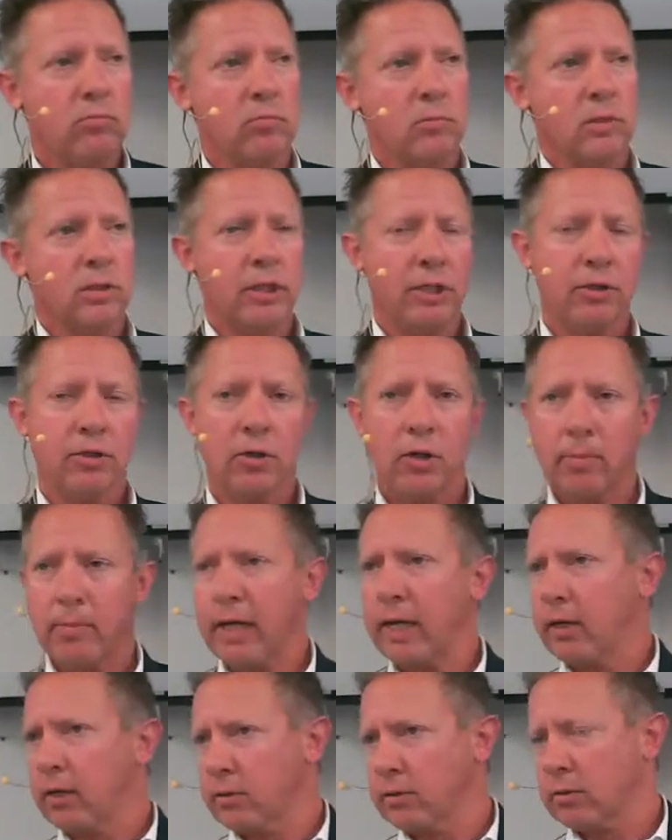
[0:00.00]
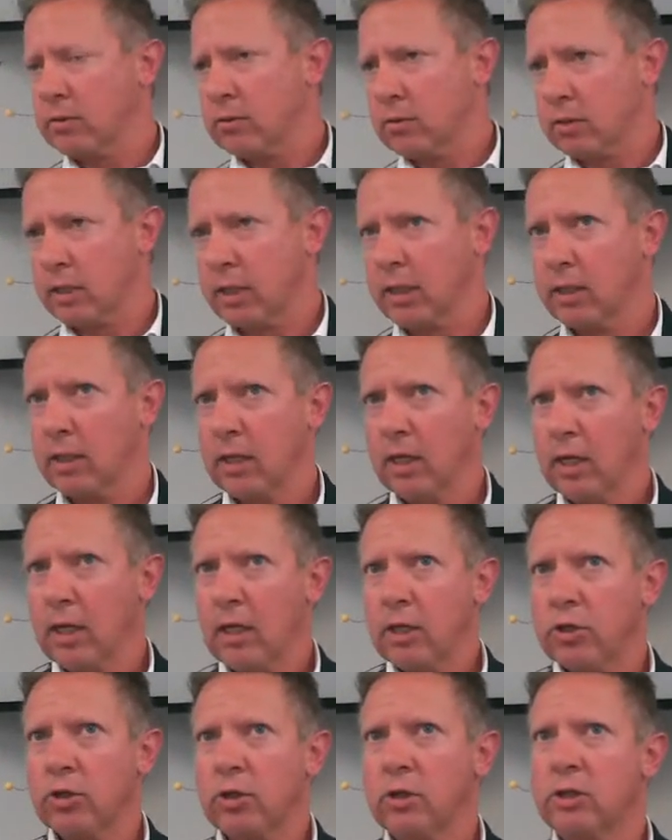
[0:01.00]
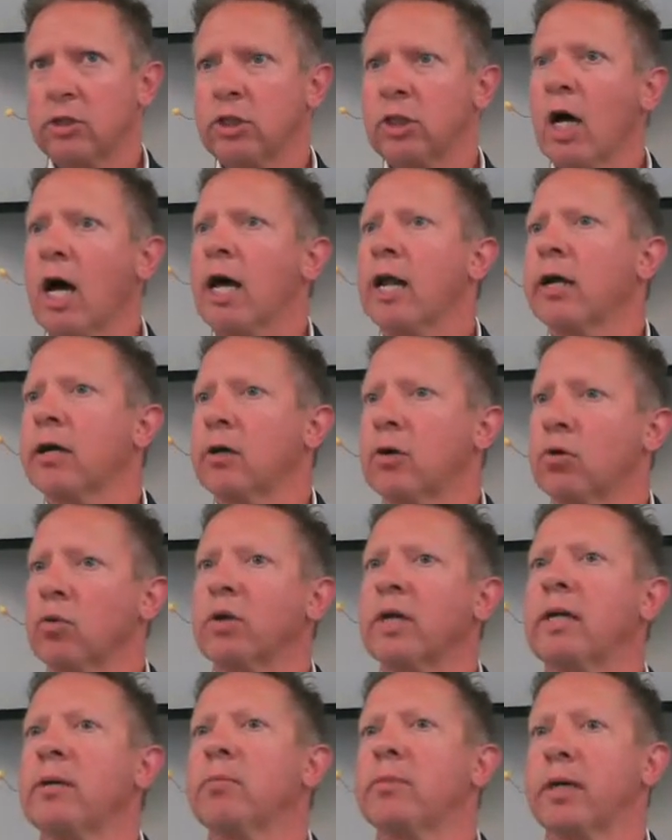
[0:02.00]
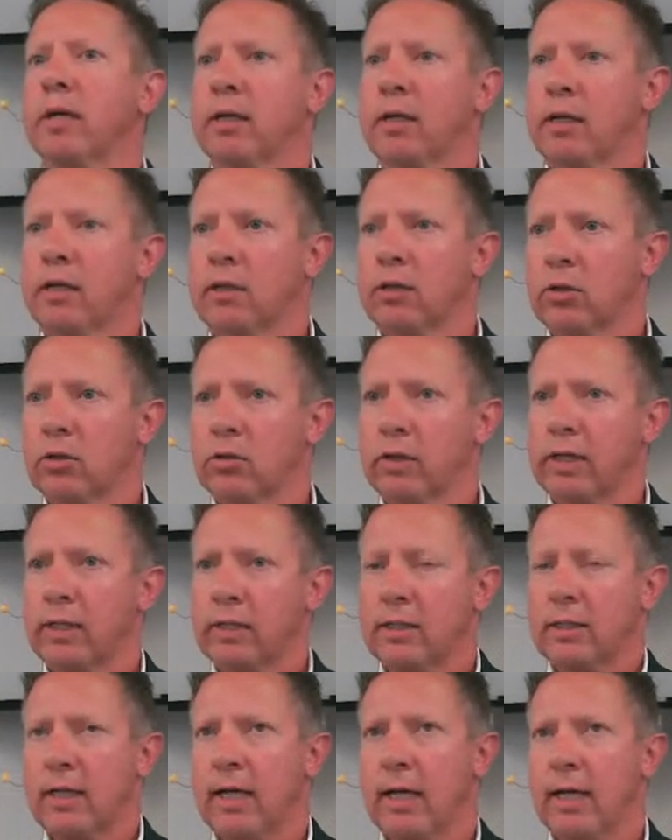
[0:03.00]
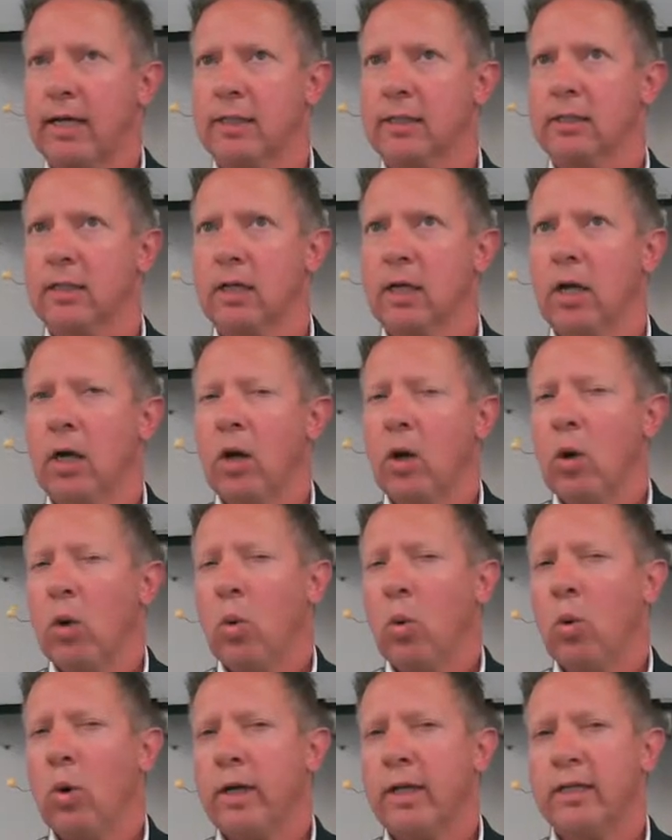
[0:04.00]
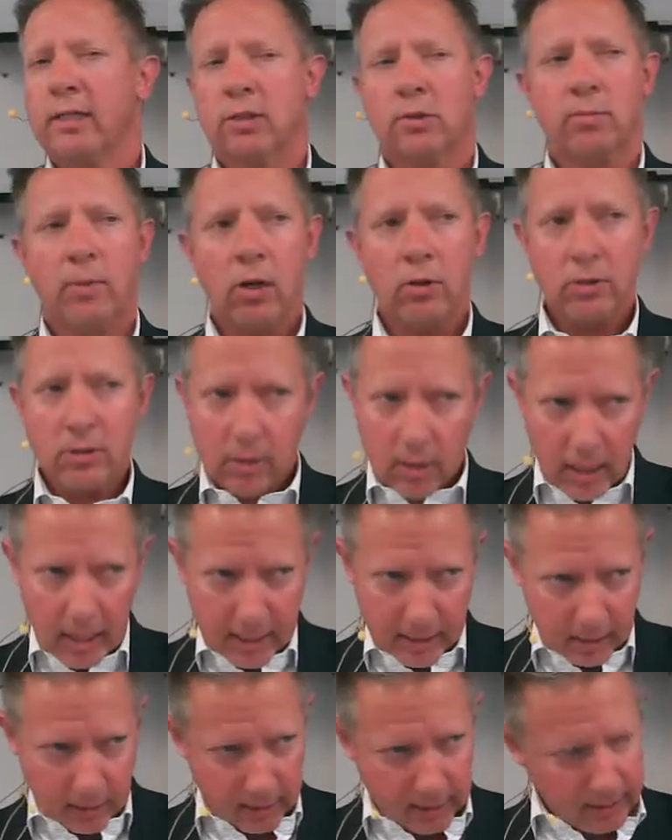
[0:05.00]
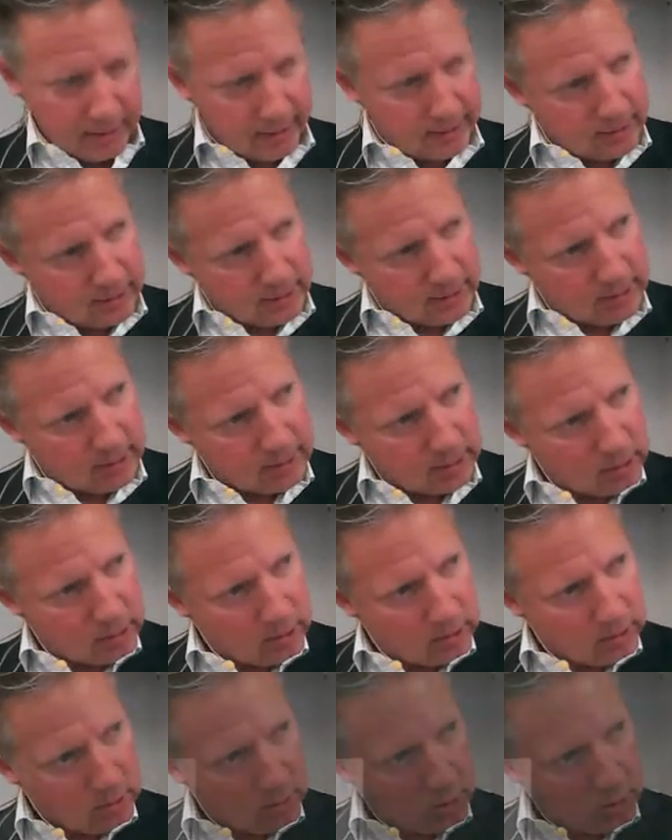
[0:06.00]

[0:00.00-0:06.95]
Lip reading: Neither are males. Okay, so there's not agreement in the Greek text. What is most likely is that the